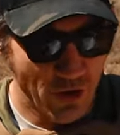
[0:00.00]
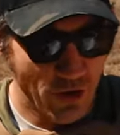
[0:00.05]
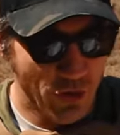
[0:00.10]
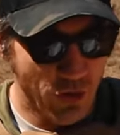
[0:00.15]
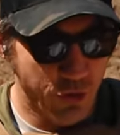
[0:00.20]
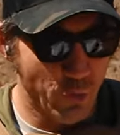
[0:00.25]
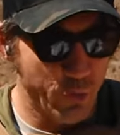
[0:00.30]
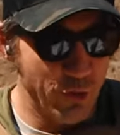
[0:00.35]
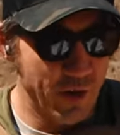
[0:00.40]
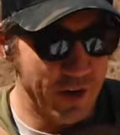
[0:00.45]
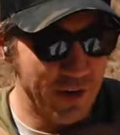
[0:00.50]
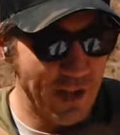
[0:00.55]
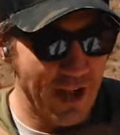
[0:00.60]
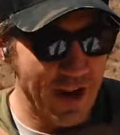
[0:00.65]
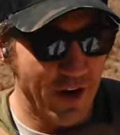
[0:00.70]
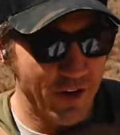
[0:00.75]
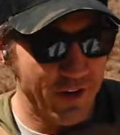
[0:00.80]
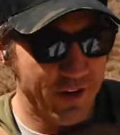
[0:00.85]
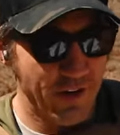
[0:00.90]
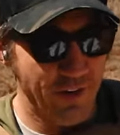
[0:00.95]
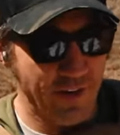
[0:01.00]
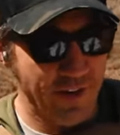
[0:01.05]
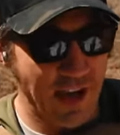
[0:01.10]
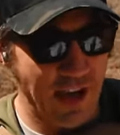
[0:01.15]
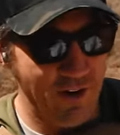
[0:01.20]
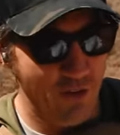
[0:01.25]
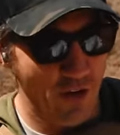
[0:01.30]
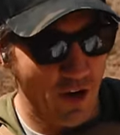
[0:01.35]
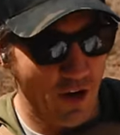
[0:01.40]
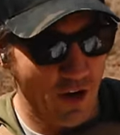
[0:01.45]
three layers of the
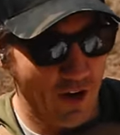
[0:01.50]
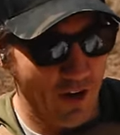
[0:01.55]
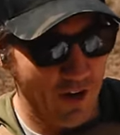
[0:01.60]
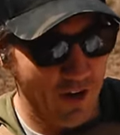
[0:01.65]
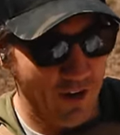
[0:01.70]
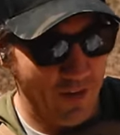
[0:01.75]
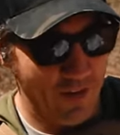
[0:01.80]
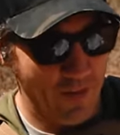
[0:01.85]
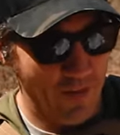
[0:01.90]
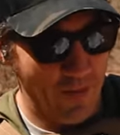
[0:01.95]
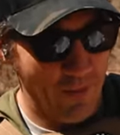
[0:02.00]
Kevlar. Yeah.